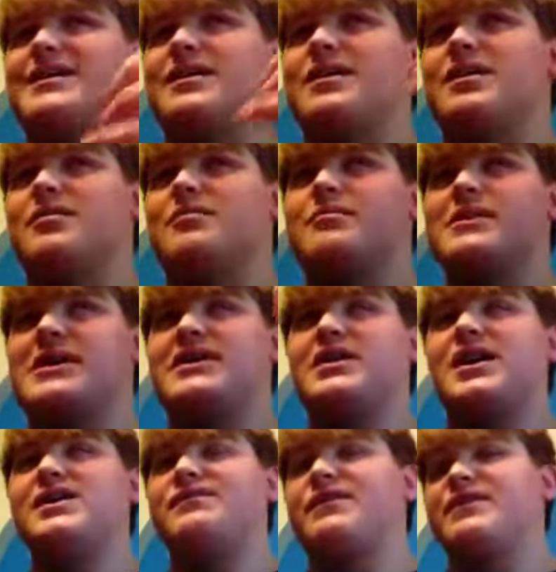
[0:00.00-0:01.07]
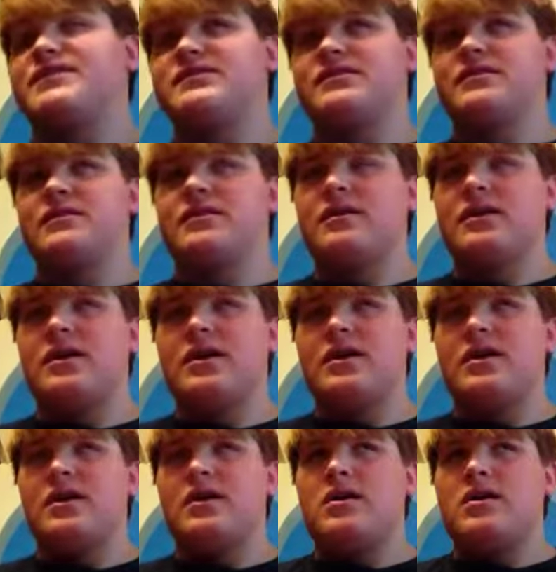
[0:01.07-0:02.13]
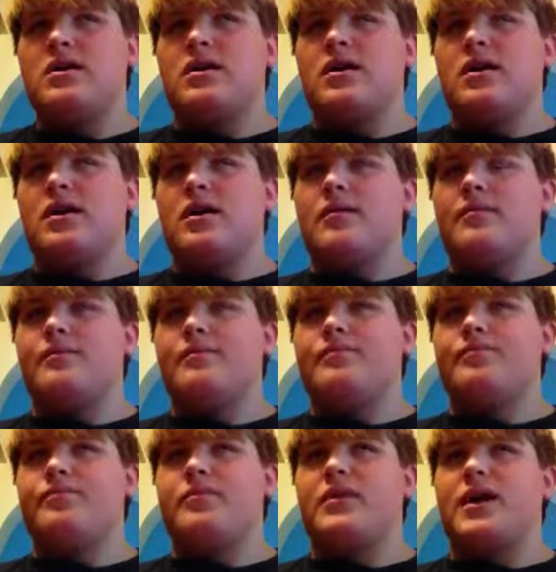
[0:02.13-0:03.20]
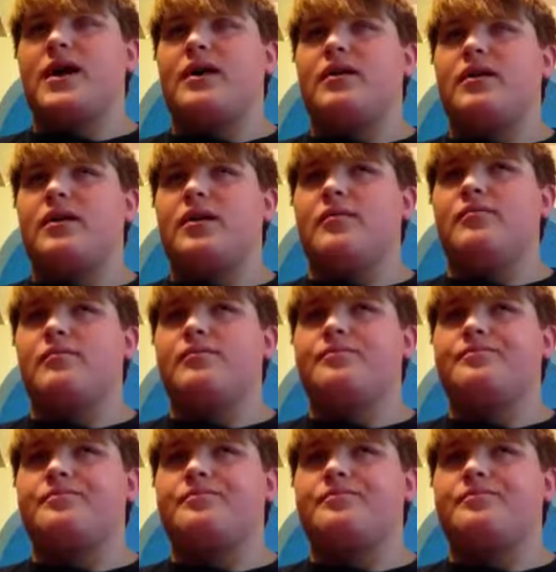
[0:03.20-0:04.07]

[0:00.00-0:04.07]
um, inductivist, um, like um,